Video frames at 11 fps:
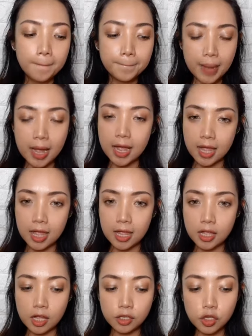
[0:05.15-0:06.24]

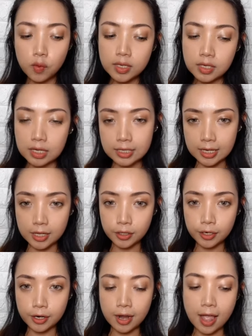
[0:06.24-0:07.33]
my newest
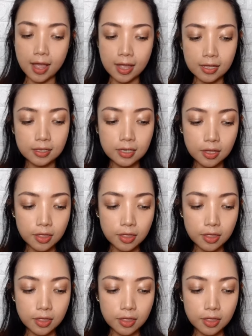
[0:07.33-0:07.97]
concealer and